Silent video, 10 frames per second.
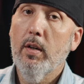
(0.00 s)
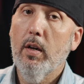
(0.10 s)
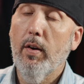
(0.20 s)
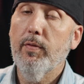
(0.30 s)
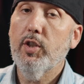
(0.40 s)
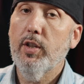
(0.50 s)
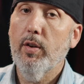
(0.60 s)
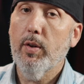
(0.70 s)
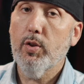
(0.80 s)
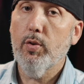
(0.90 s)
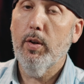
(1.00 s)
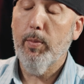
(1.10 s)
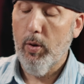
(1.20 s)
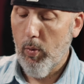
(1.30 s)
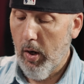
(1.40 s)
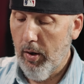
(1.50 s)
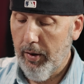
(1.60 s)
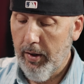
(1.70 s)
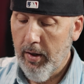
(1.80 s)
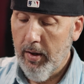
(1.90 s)
of Cheer Extreme in
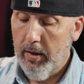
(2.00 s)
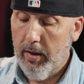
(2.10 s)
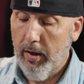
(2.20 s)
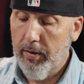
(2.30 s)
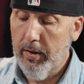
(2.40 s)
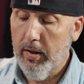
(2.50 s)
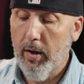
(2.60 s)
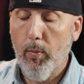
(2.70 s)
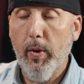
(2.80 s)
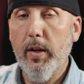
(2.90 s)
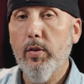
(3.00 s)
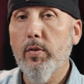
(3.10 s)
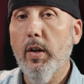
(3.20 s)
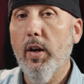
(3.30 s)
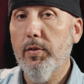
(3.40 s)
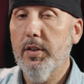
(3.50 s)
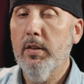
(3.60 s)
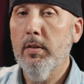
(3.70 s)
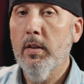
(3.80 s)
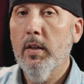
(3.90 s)
Raleigh, Kelly and Randall
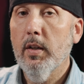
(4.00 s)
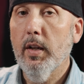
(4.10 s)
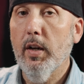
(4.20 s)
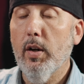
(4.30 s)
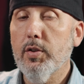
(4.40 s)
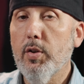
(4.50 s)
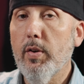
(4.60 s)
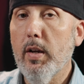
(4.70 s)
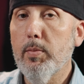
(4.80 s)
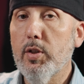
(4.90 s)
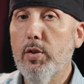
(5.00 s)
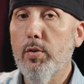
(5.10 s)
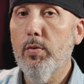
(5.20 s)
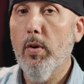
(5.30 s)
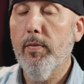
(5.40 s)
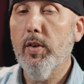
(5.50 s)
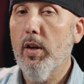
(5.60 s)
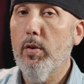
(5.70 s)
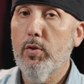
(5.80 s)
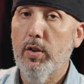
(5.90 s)
Helton, and it also names two of the
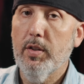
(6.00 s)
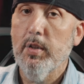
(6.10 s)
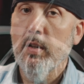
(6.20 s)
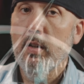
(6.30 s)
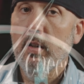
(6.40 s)
coaches